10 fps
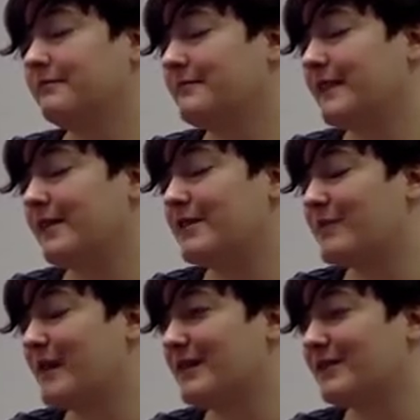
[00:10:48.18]
stare into
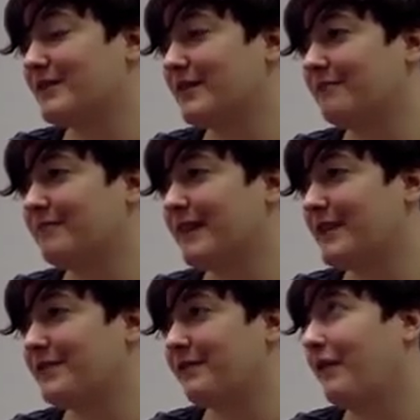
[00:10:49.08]
space, or get
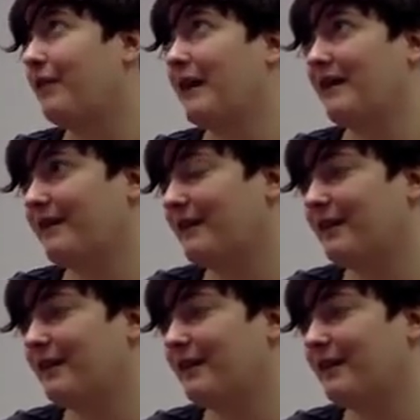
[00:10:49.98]
his phone out,